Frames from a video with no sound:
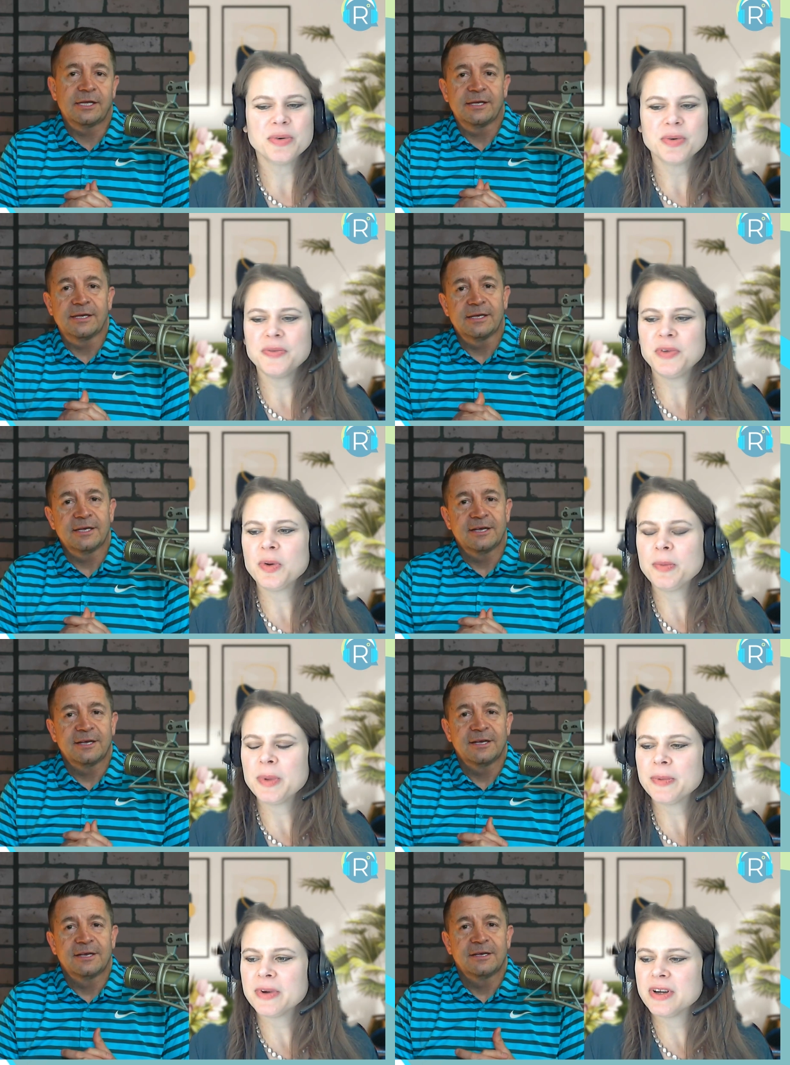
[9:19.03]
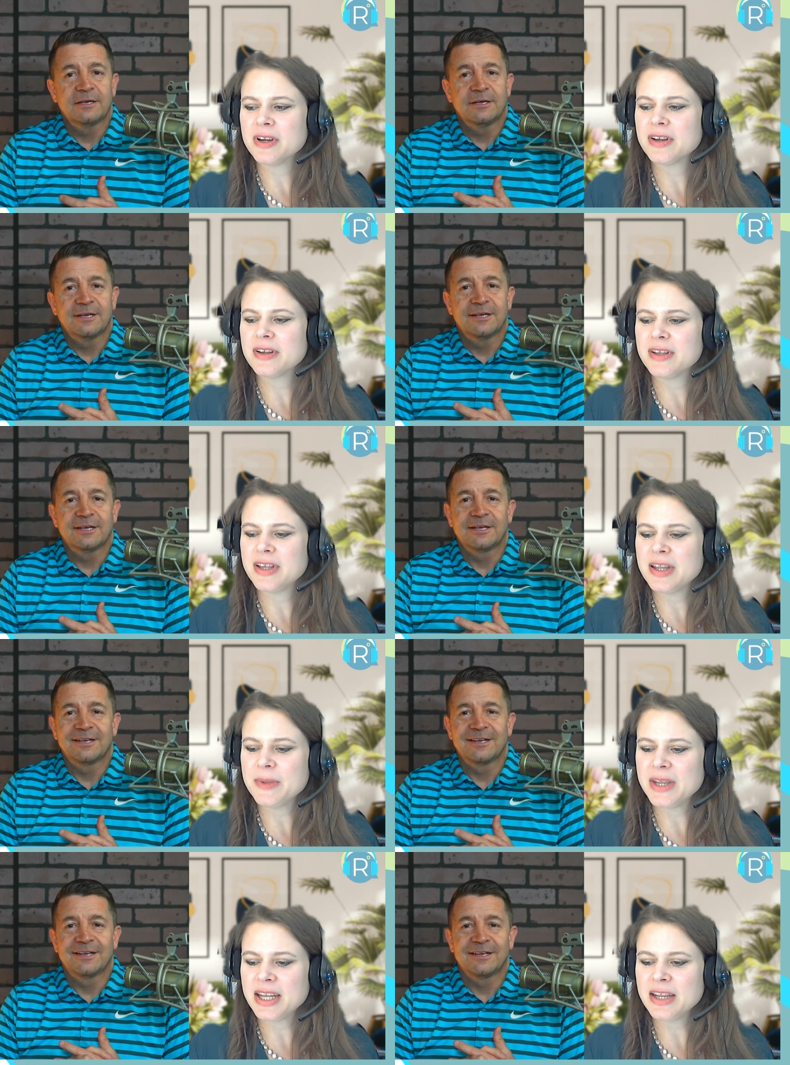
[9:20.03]
Speaker 1: Well, if you remember, in
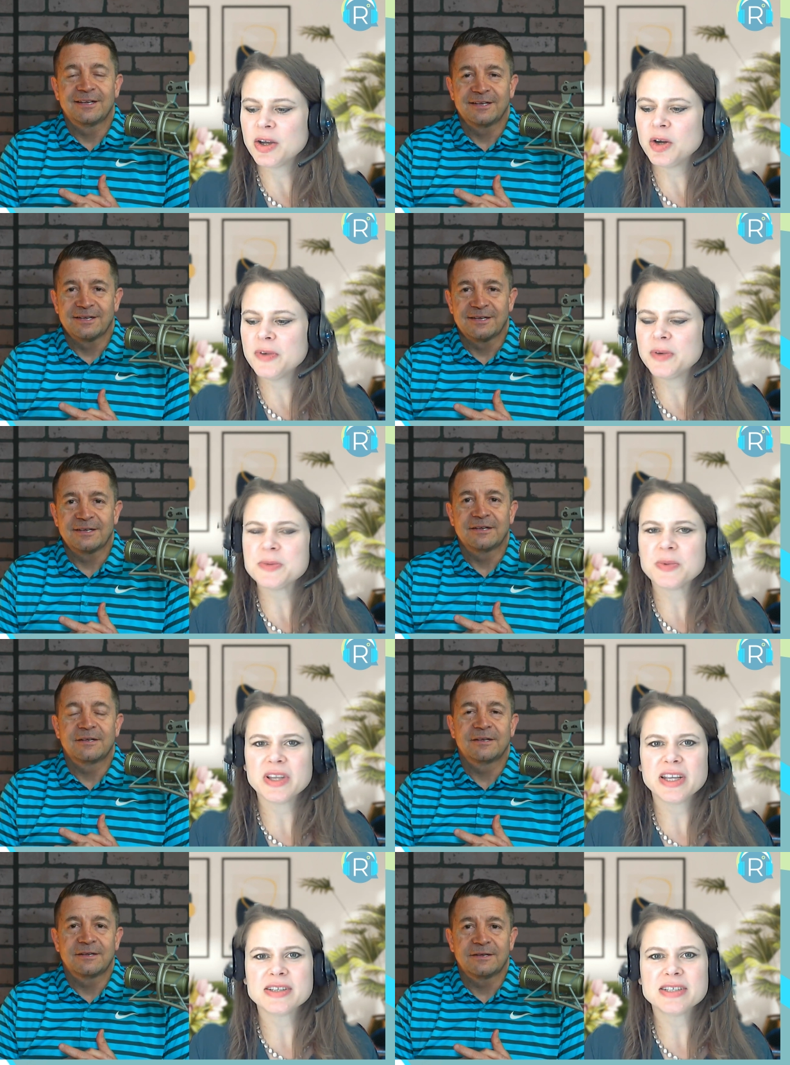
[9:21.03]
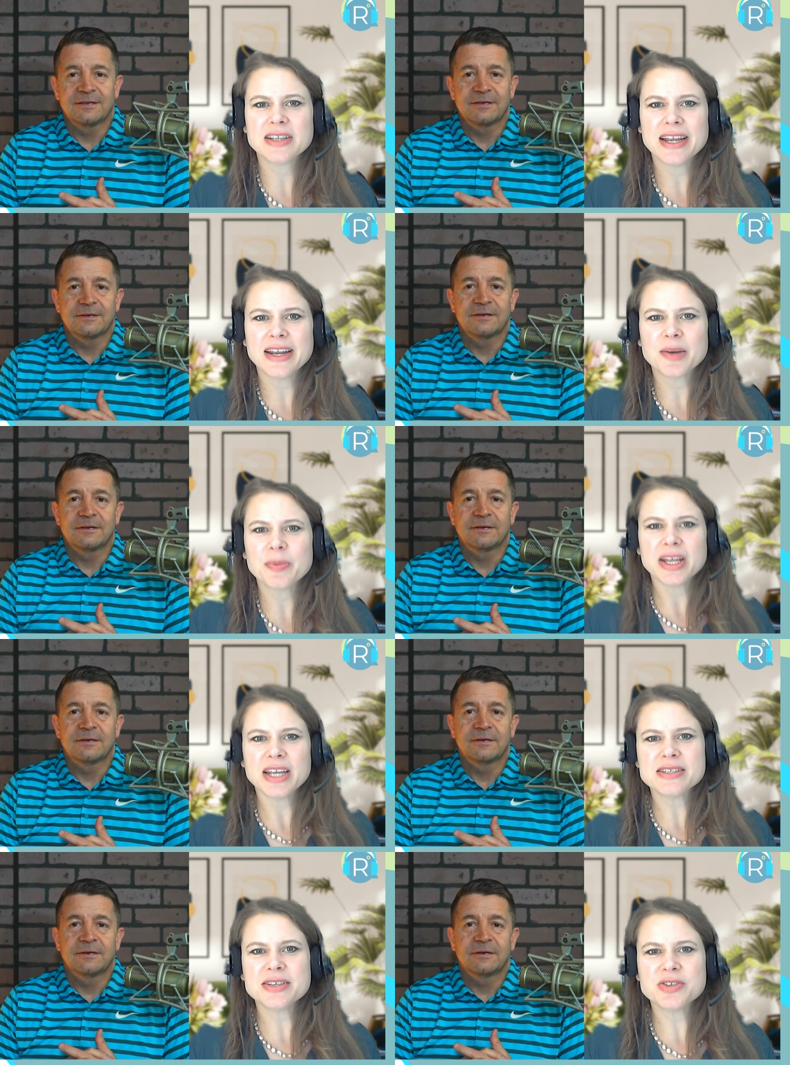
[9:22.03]
the beginning, COVID was more like a delayed
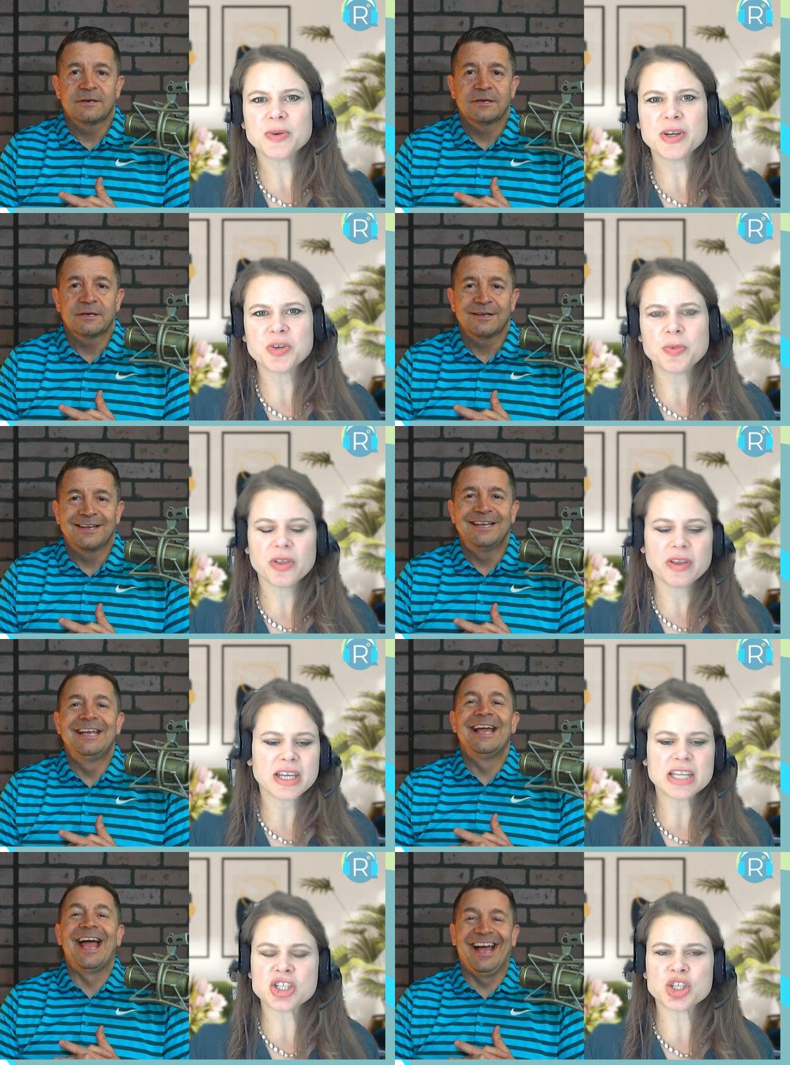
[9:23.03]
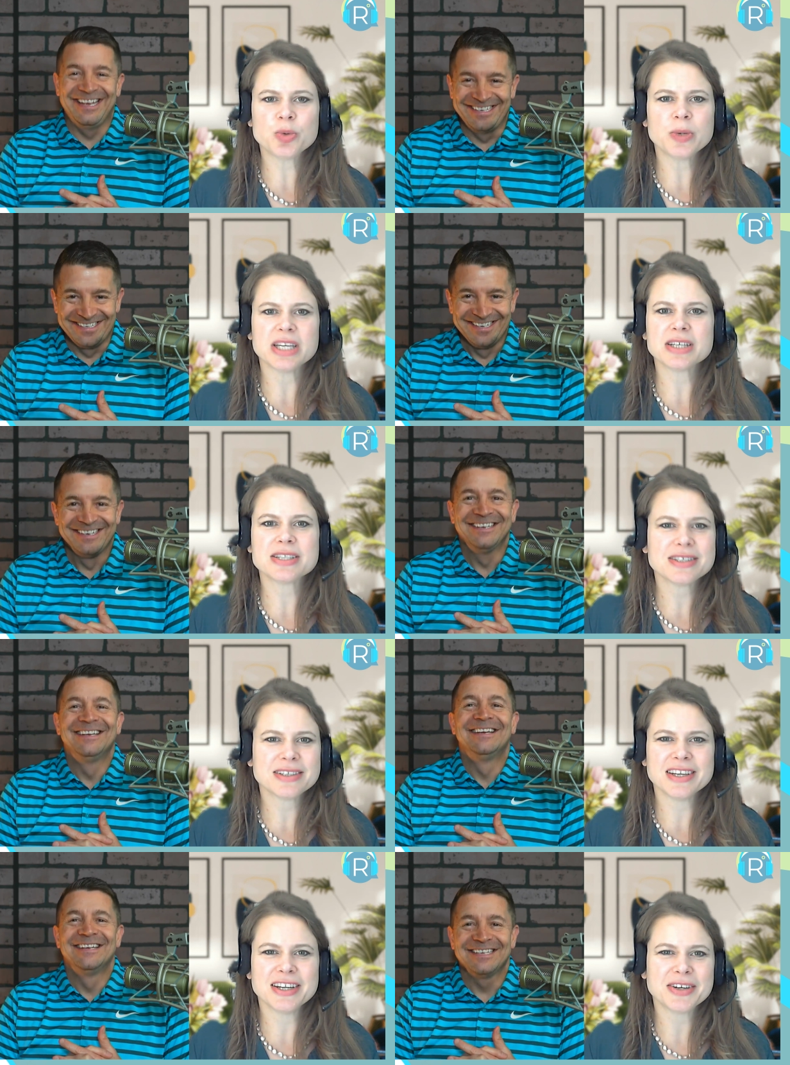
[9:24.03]
airplane situation where they're like, yeah. it's two
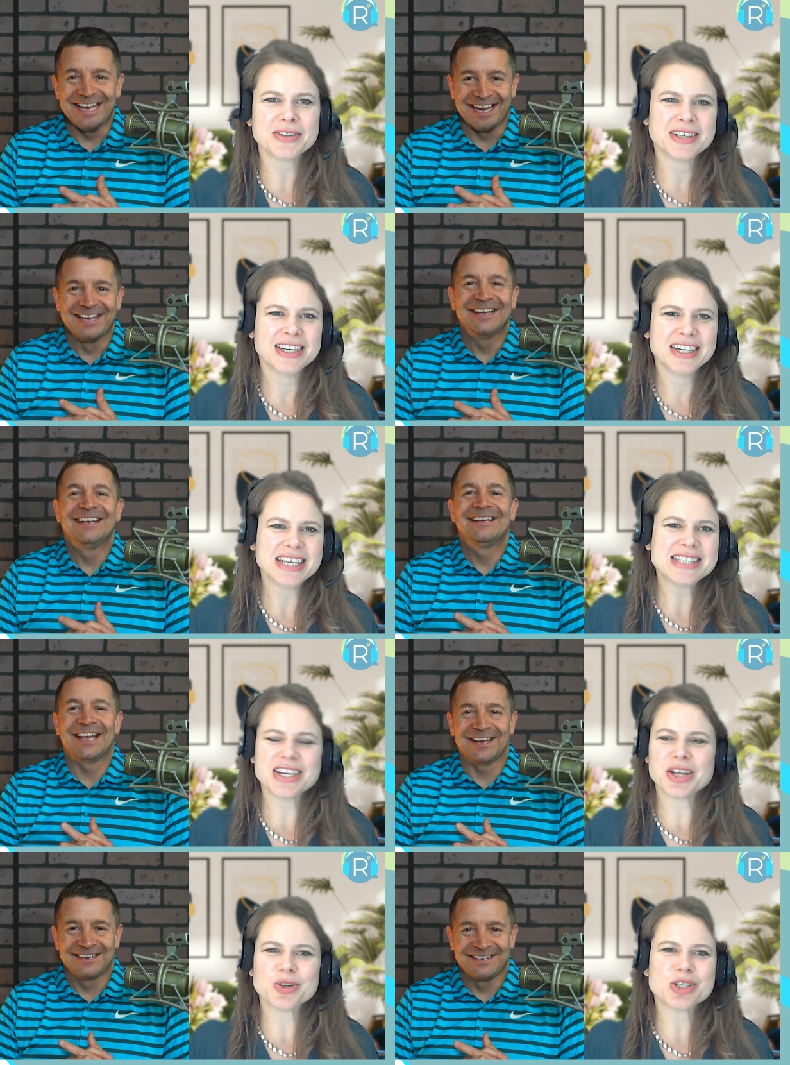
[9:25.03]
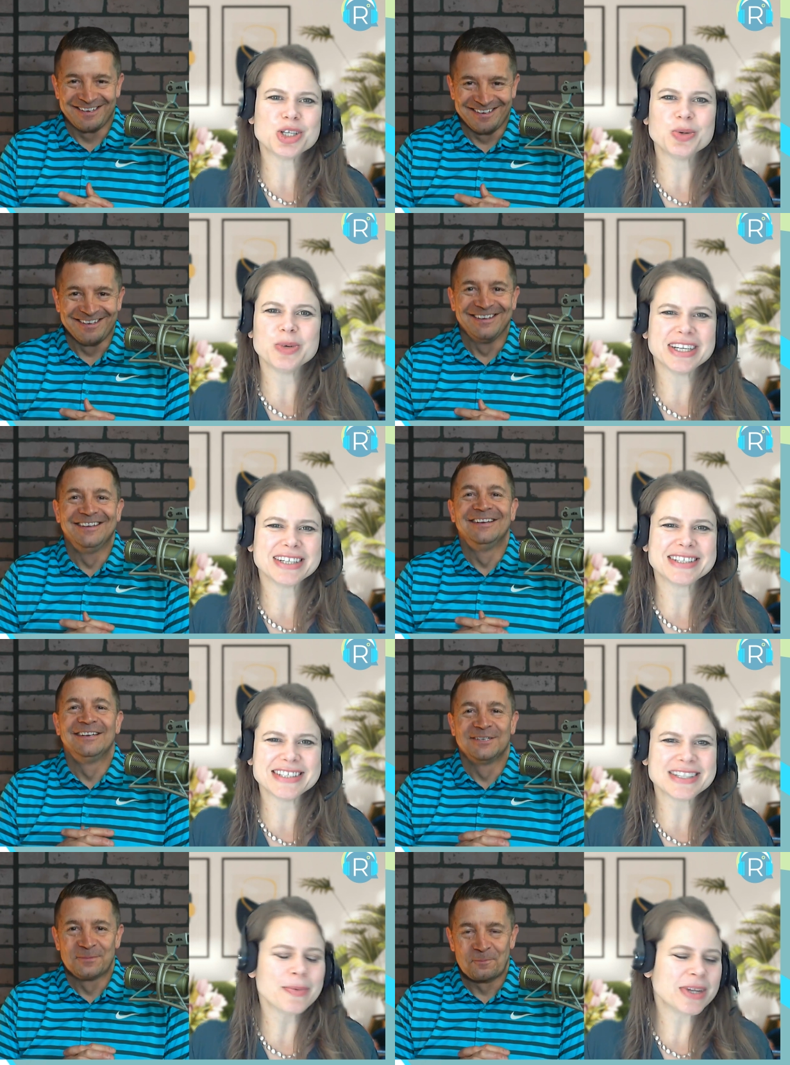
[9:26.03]
weeks, you know? Yeah. It's yeah. another two weeks.
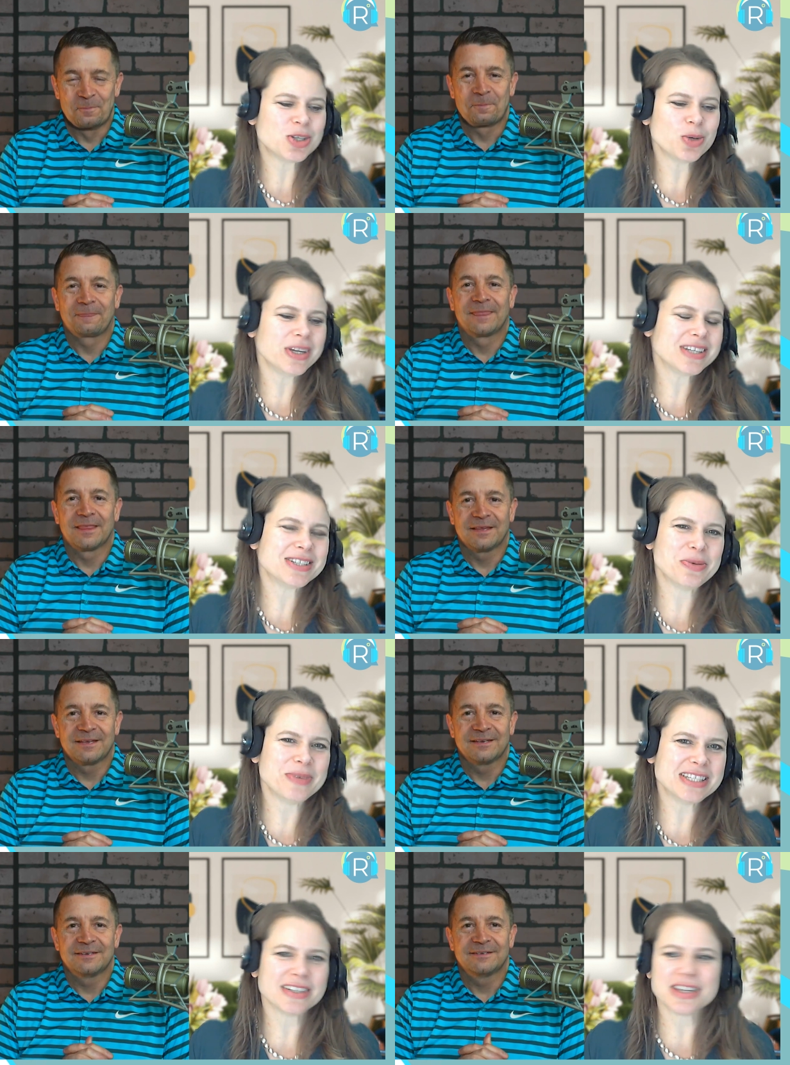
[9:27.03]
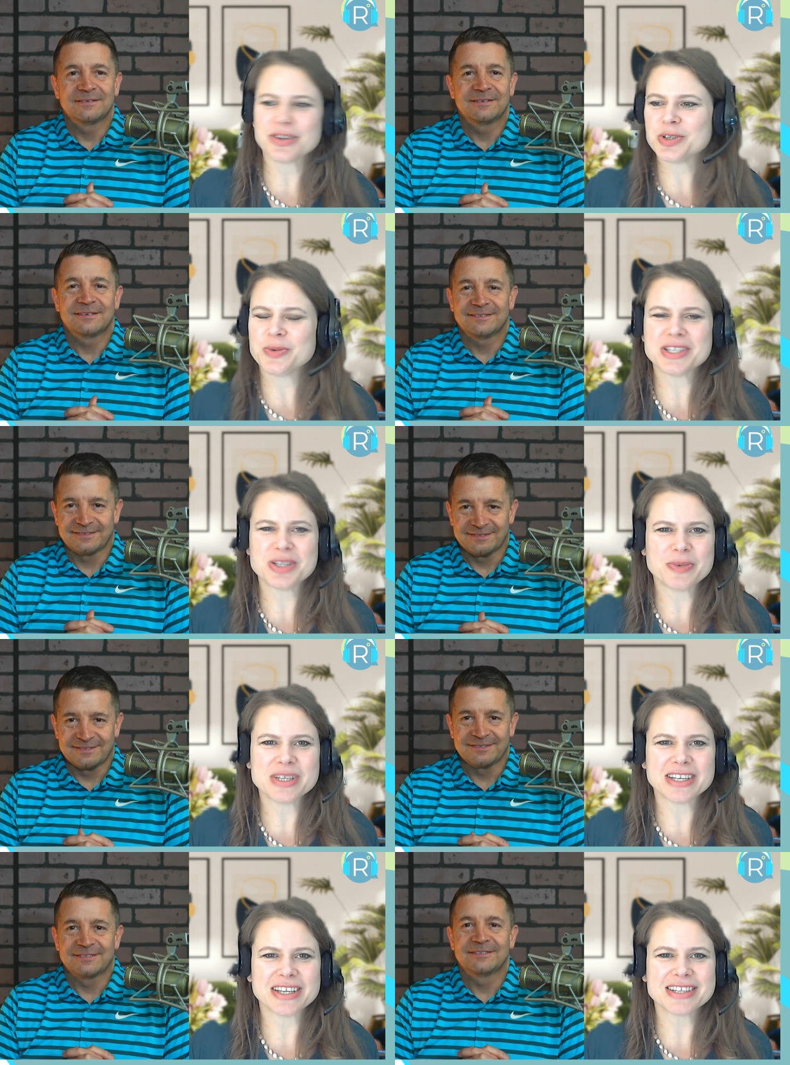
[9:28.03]
It's, I'm like, two weeks, no big deal. Another two weeks, no
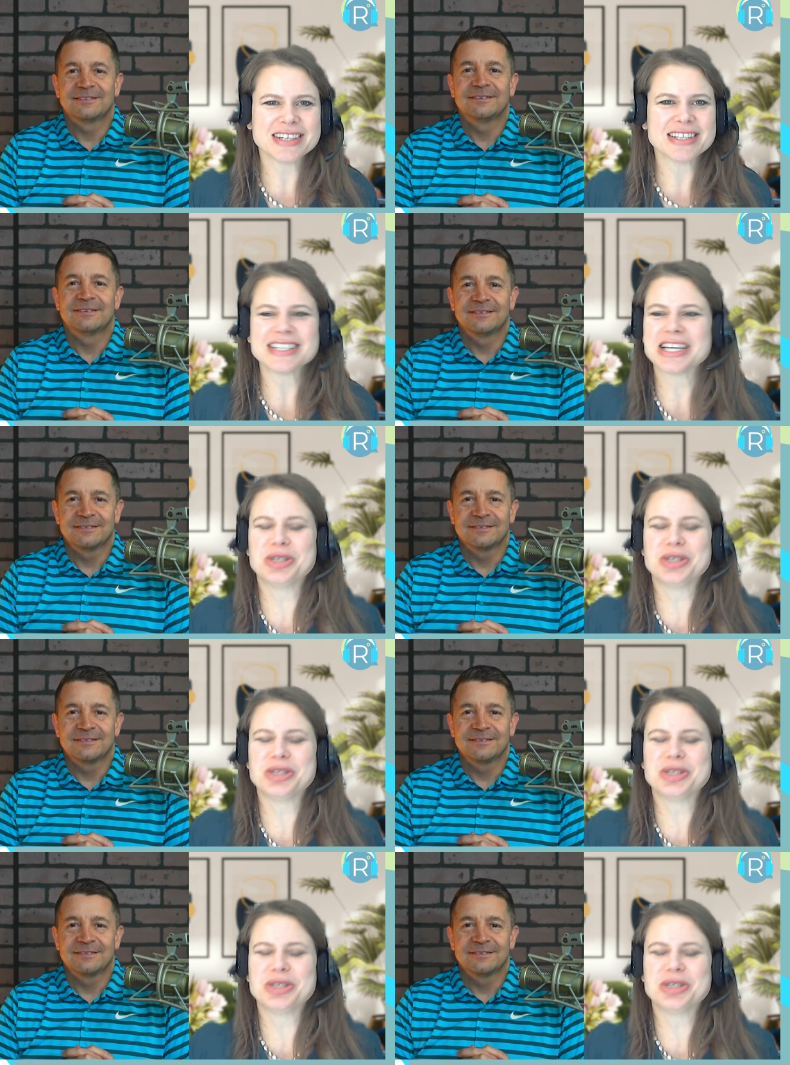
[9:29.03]
big deal. And all of a sudden it's like